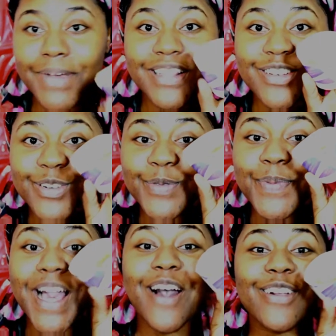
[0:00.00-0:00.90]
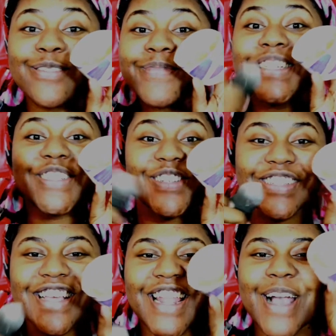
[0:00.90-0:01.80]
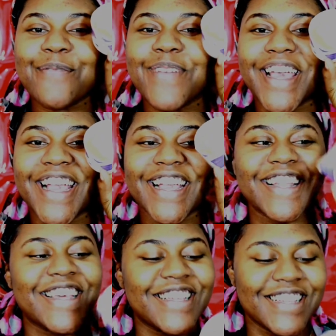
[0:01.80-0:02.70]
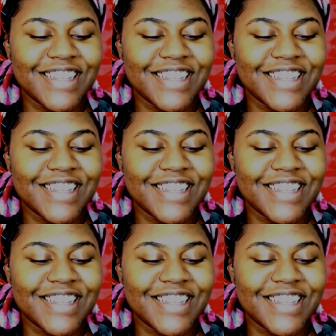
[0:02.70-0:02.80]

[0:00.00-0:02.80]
my little powder mixture that I made.